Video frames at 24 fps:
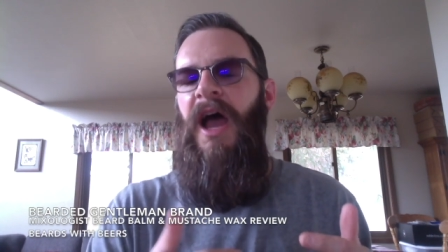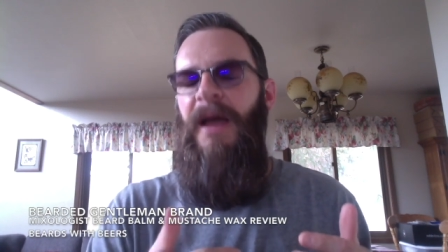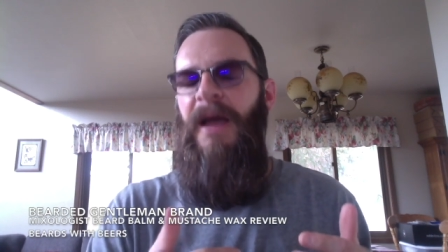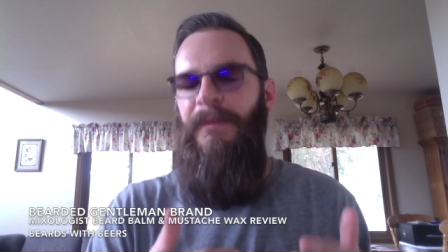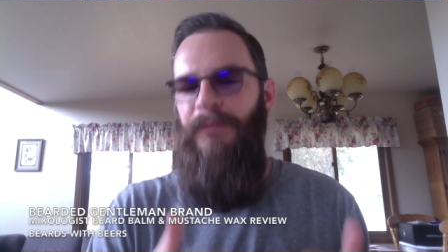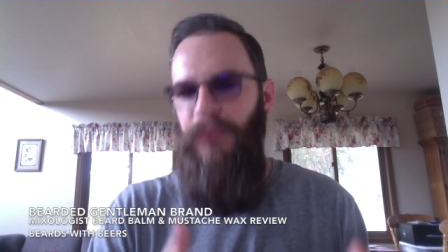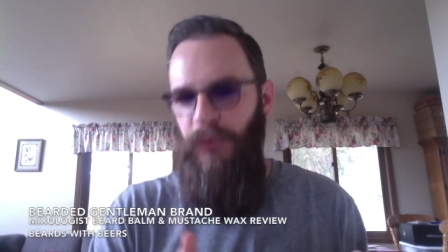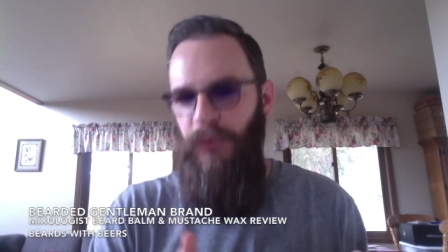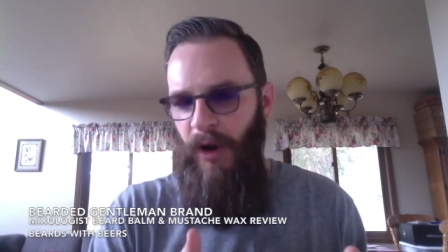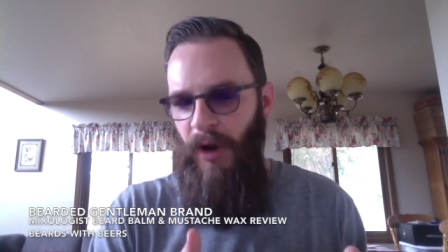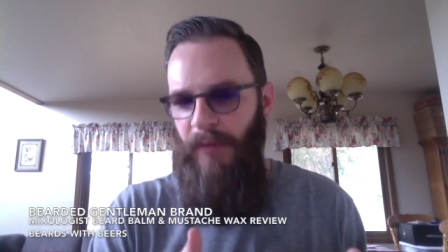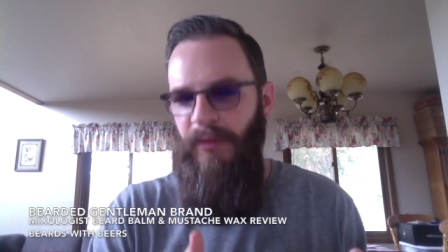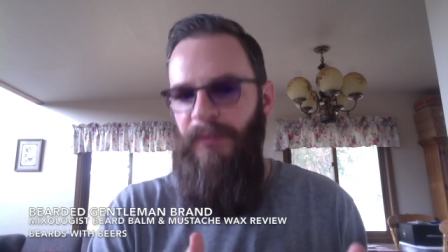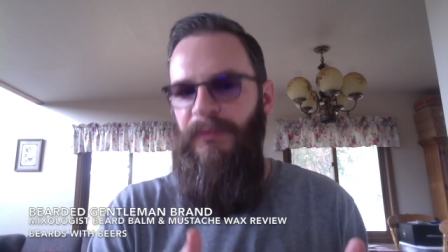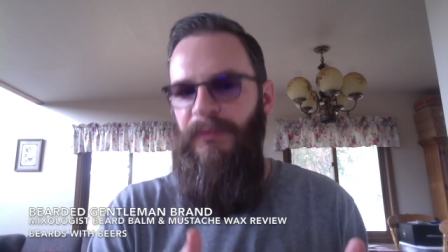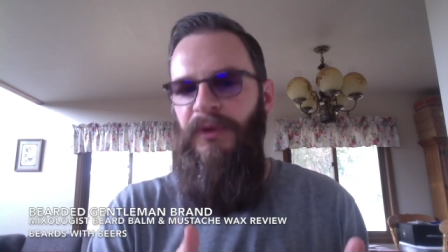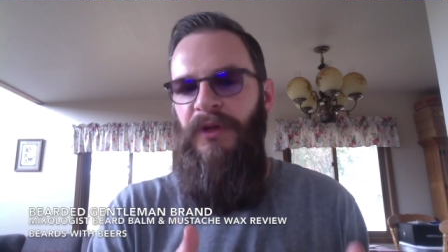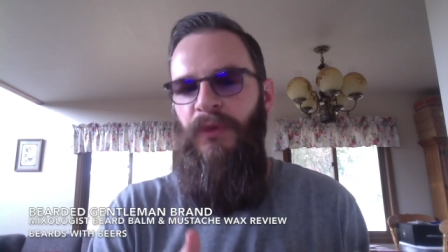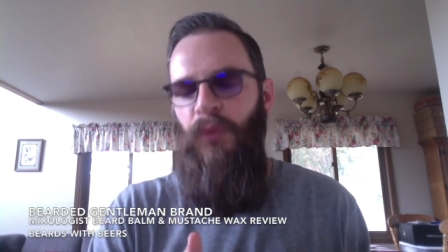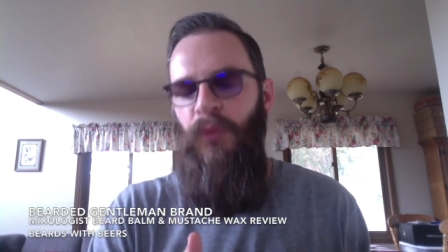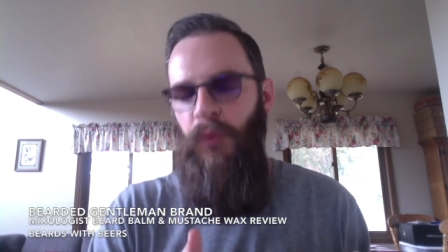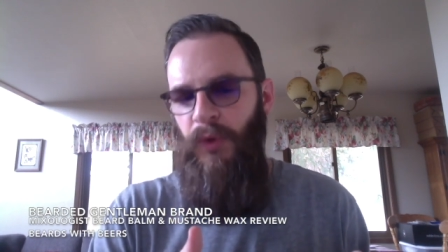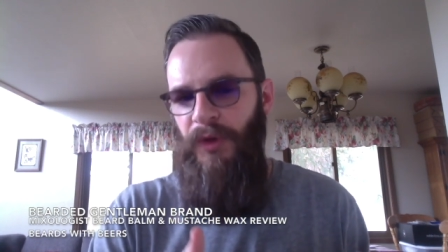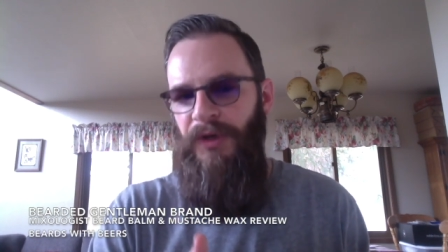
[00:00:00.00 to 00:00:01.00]
I
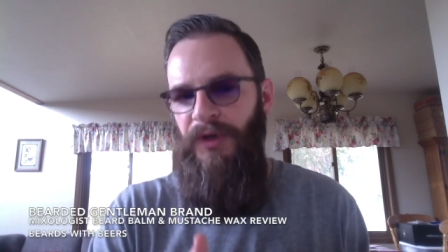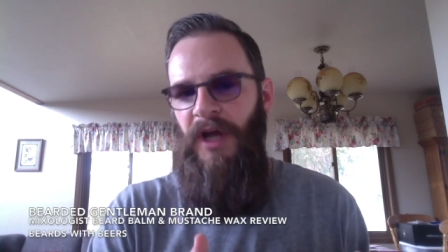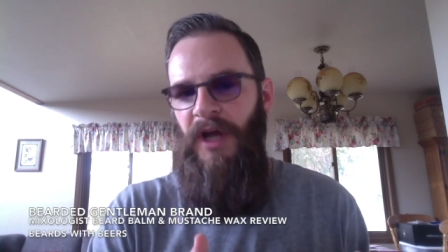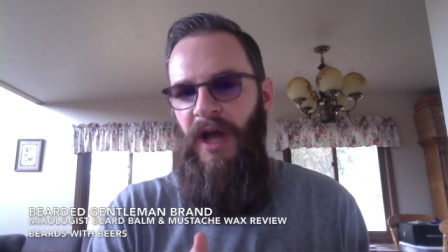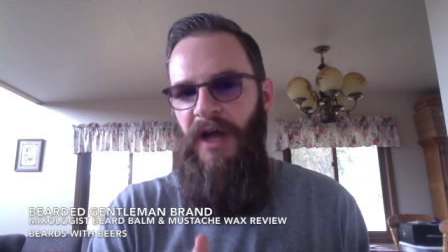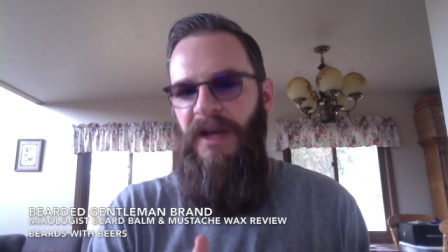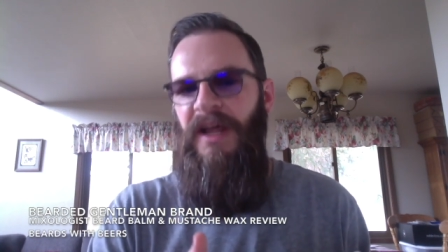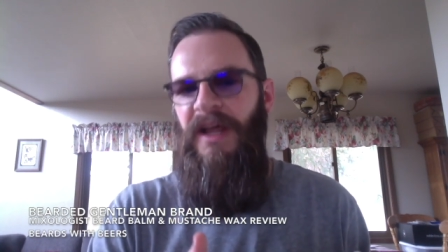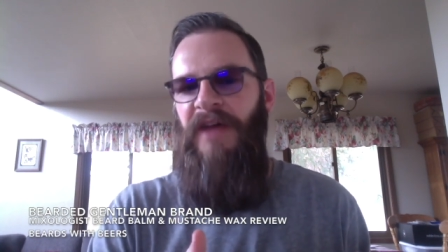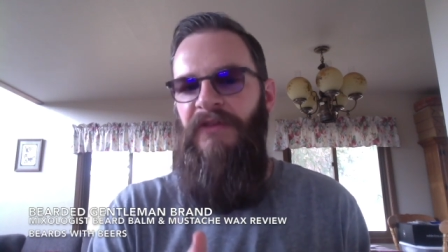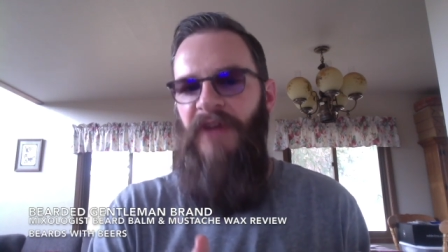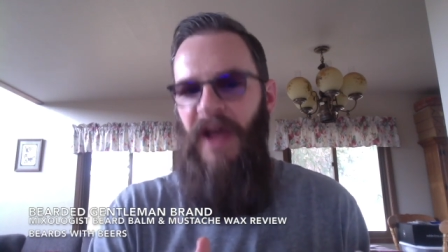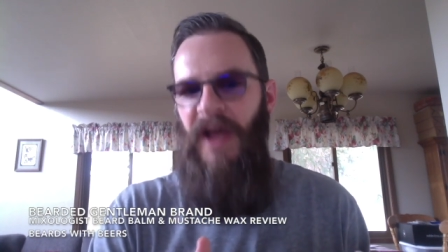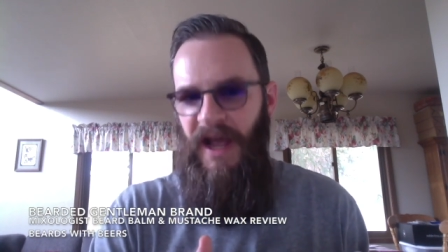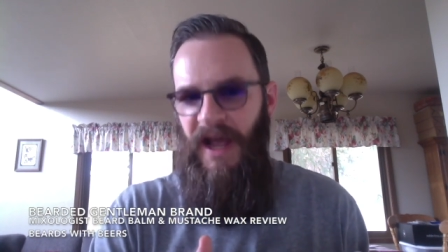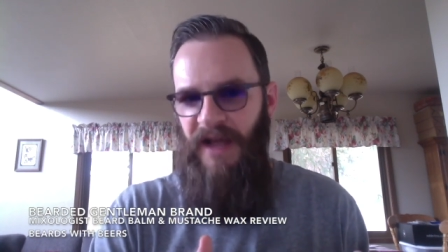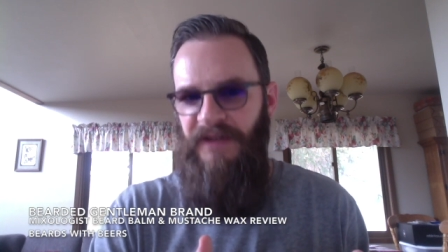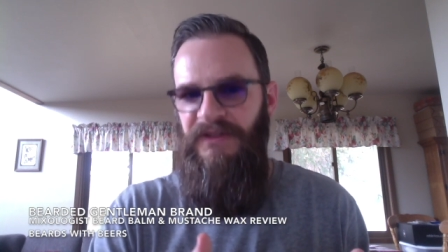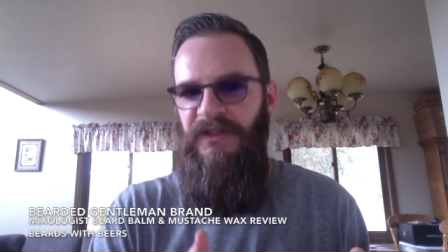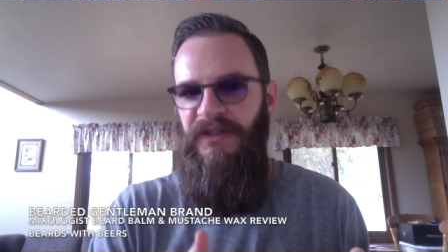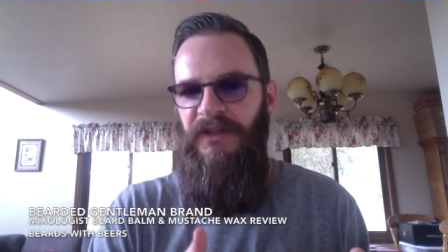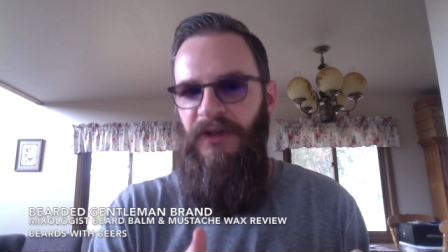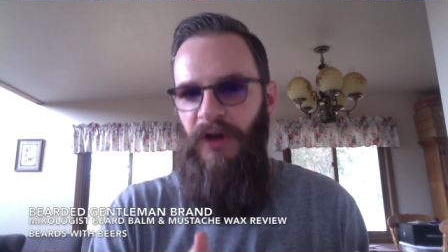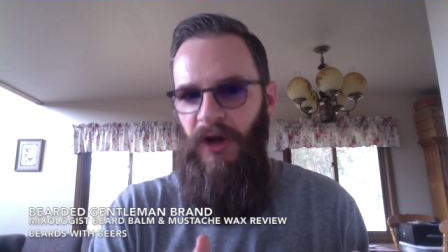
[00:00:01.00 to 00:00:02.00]
probably would not have
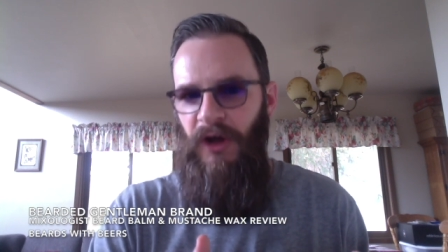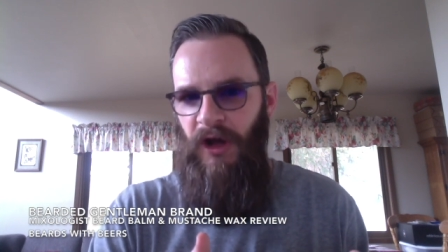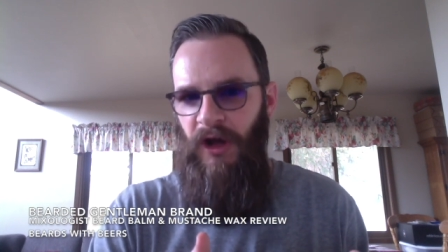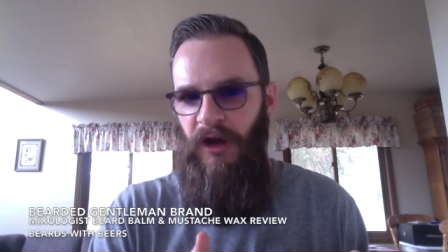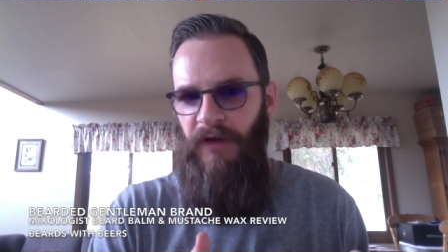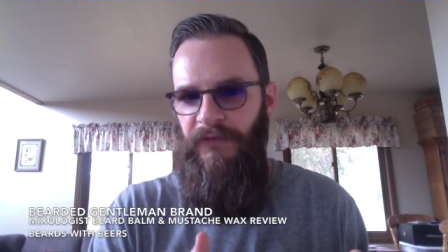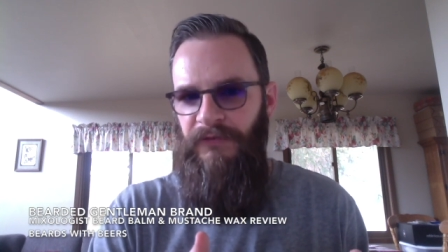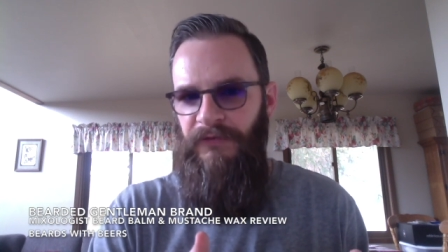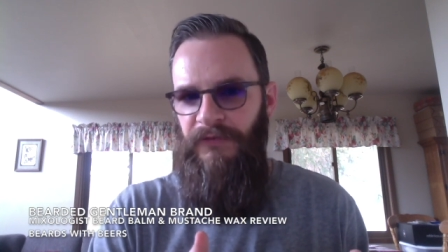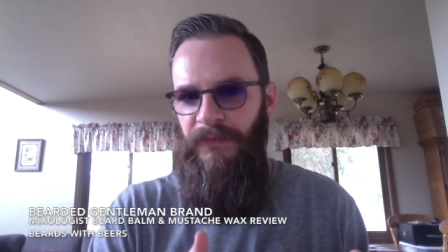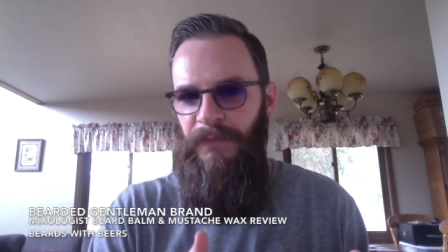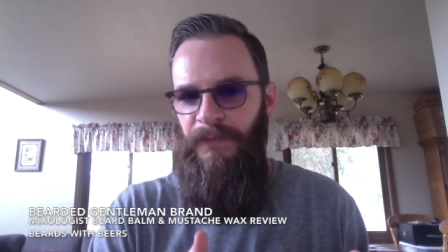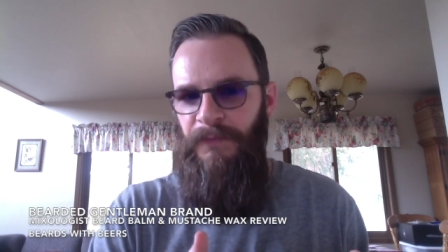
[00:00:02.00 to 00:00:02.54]
hacked it off.